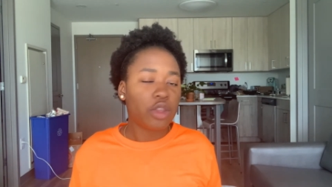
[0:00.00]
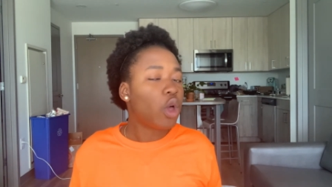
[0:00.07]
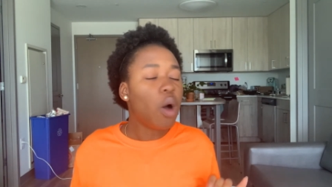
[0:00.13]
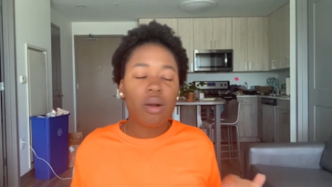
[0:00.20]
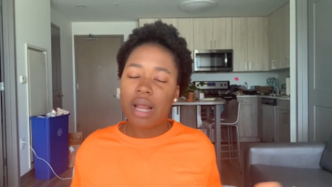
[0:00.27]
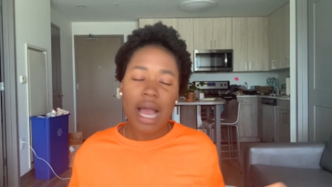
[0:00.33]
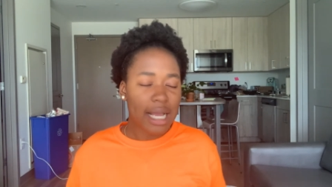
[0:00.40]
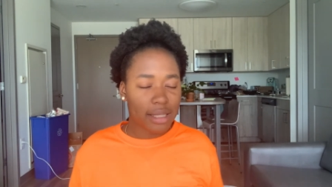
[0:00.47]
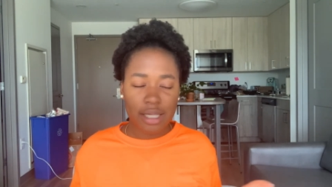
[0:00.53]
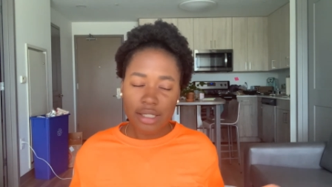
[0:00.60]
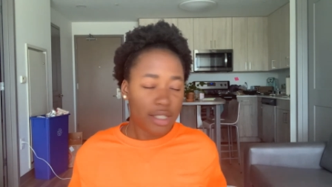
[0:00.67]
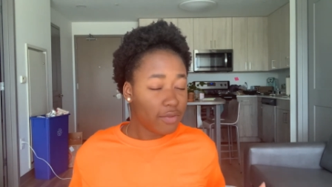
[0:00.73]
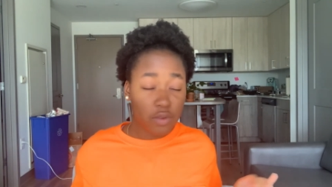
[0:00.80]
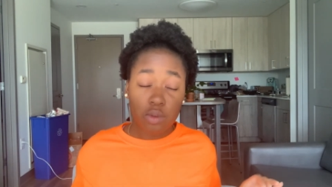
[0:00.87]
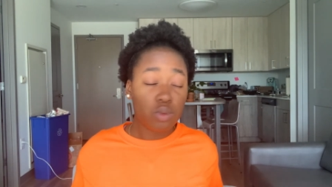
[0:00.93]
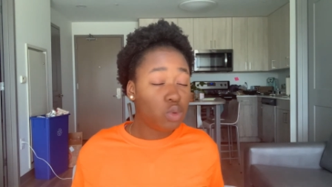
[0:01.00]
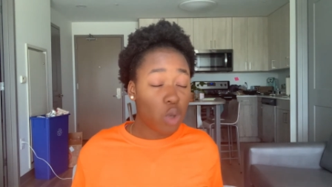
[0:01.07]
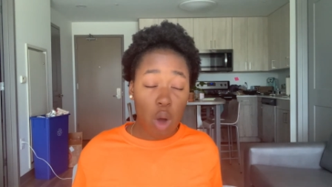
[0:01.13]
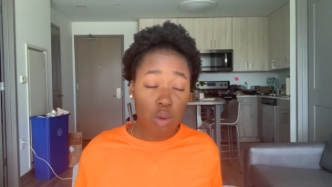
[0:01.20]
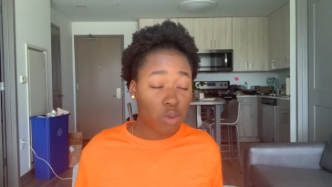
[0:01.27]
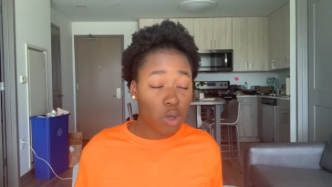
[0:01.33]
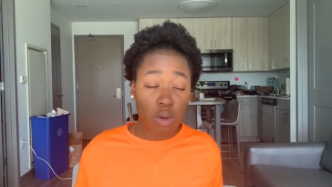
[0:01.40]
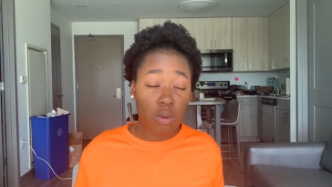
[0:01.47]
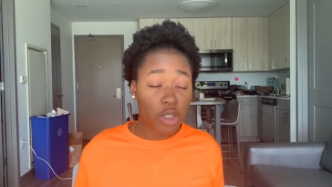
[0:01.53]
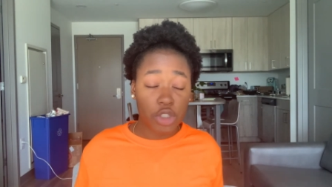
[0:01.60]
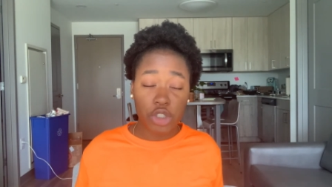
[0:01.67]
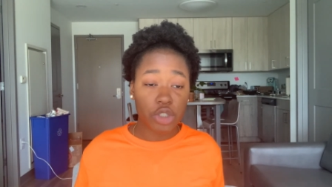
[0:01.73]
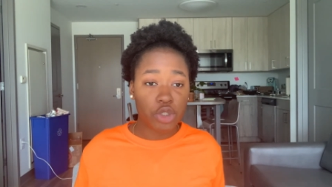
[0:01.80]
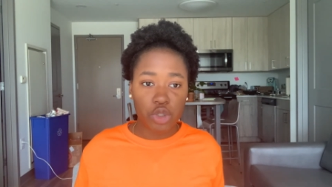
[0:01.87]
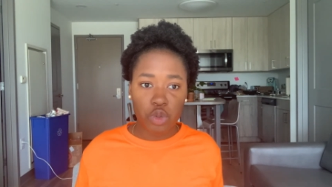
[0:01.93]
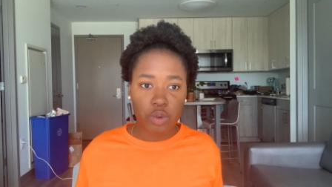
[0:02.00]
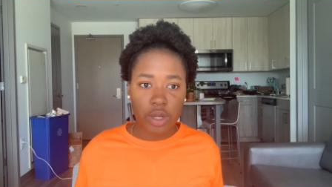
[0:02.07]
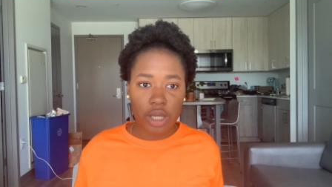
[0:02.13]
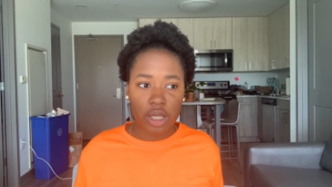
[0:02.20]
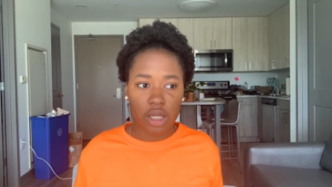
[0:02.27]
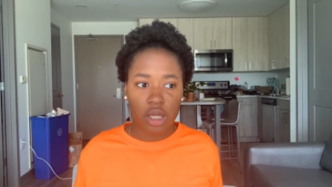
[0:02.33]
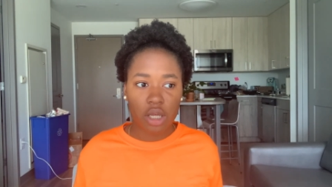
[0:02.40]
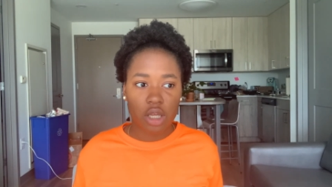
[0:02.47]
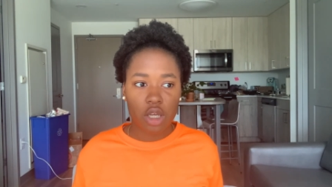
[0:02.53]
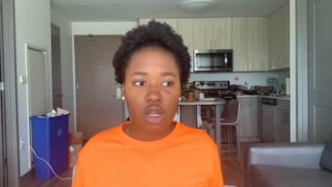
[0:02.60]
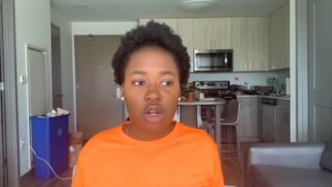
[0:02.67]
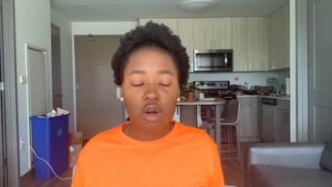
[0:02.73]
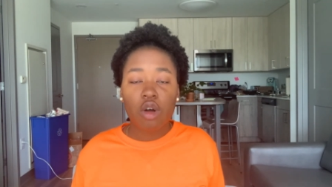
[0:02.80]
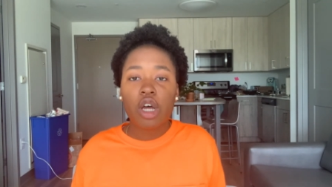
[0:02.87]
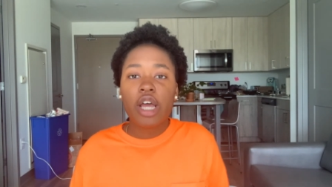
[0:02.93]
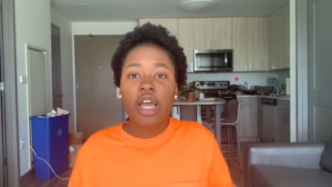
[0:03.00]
Don't act as if you don't know what you're doing. You know,